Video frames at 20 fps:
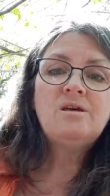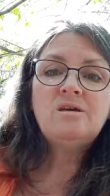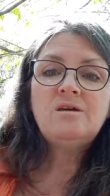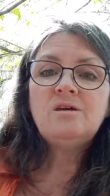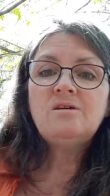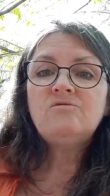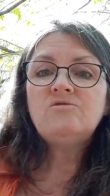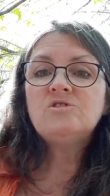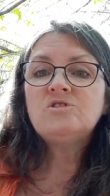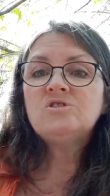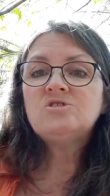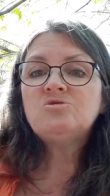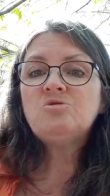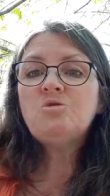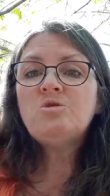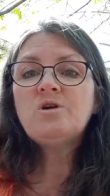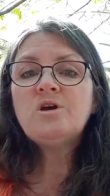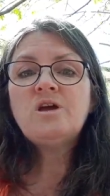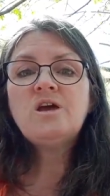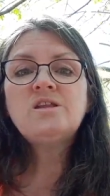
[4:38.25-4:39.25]
of the
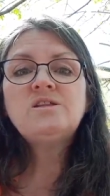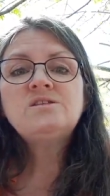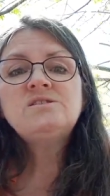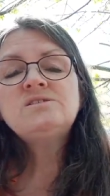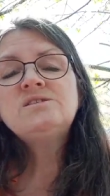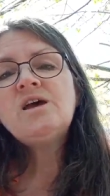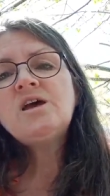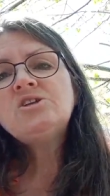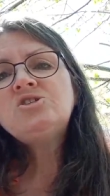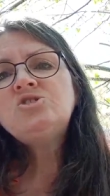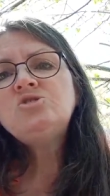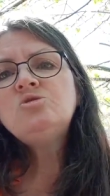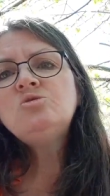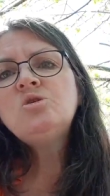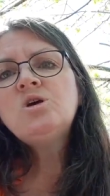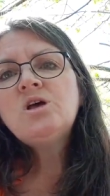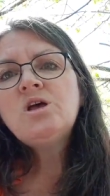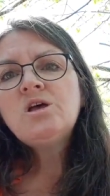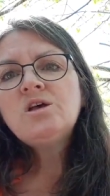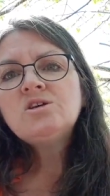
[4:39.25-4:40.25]
story at the statue
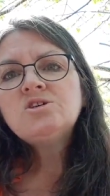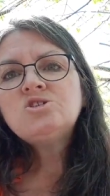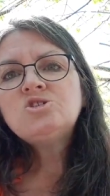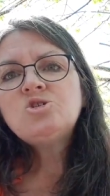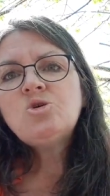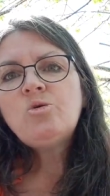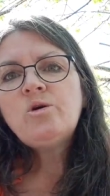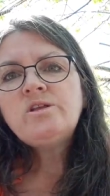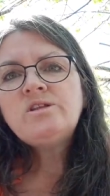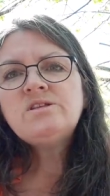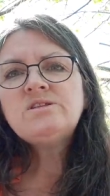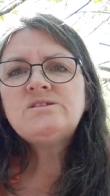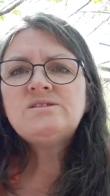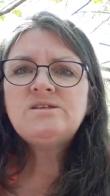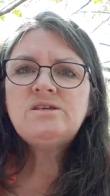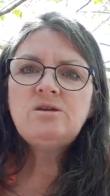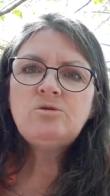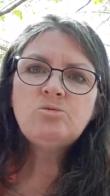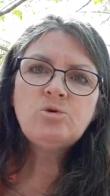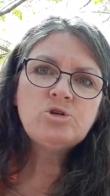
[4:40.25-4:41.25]
showing the
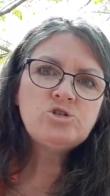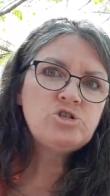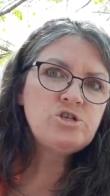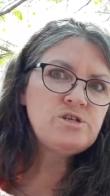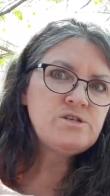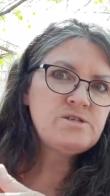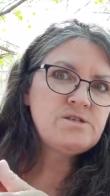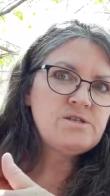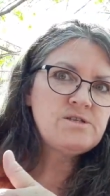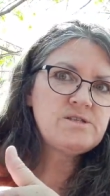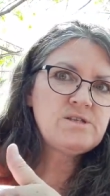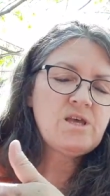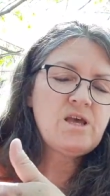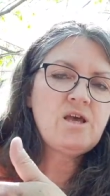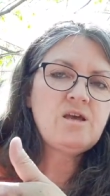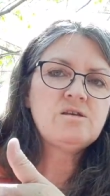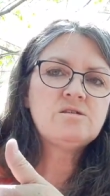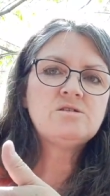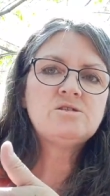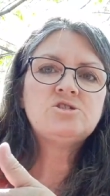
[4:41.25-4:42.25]
scene where Jesus
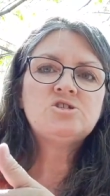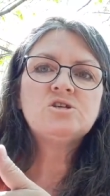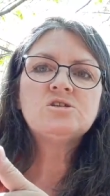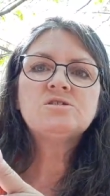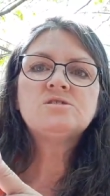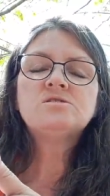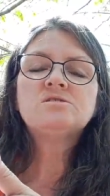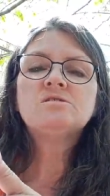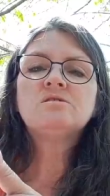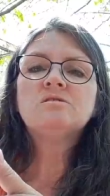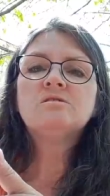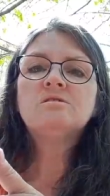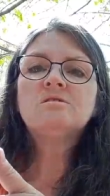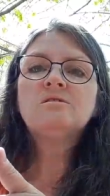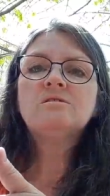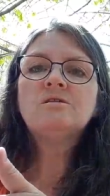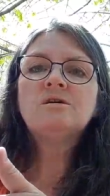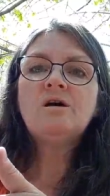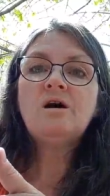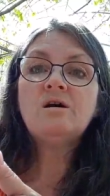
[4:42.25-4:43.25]
has just
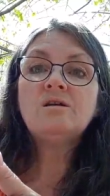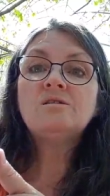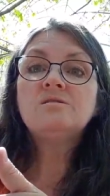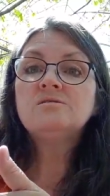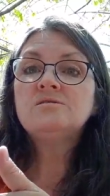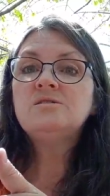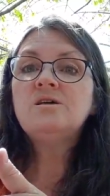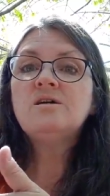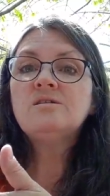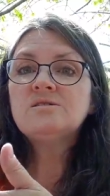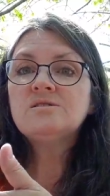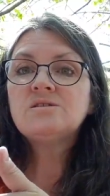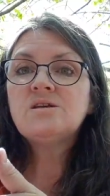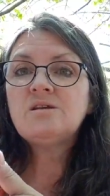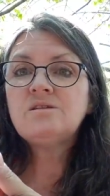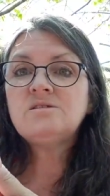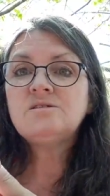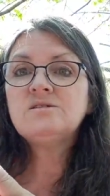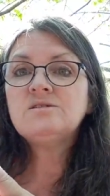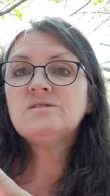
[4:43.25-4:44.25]
got his death
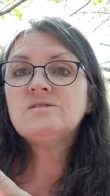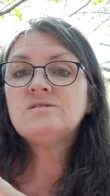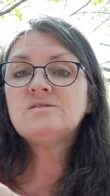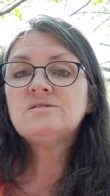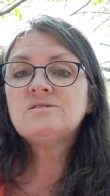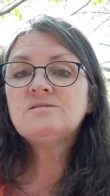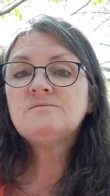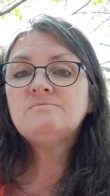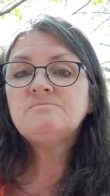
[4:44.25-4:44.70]
sentence.